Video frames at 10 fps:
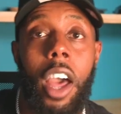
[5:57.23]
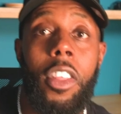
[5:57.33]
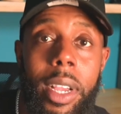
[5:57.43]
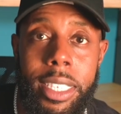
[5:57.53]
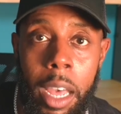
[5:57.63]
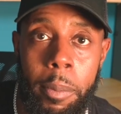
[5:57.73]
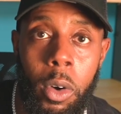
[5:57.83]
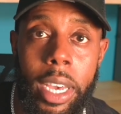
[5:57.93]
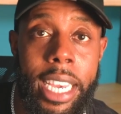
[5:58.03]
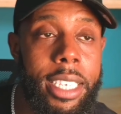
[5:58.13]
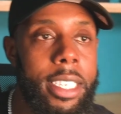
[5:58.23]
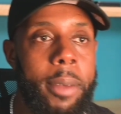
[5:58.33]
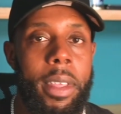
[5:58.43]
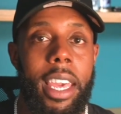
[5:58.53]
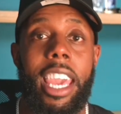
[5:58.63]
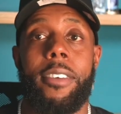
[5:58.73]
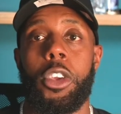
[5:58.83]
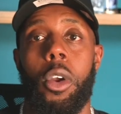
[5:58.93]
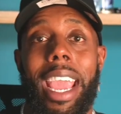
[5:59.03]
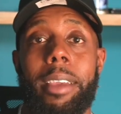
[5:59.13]
Another example is
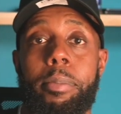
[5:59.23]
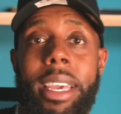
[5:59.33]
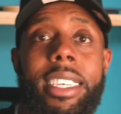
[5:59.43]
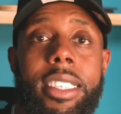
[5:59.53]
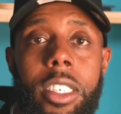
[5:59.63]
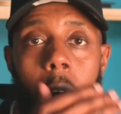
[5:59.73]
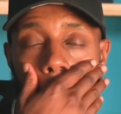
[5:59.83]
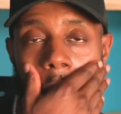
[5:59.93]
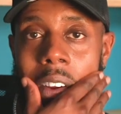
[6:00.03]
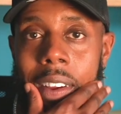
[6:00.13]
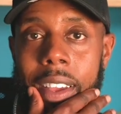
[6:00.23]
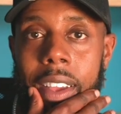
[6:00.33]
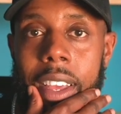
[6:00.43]
if you're a business owner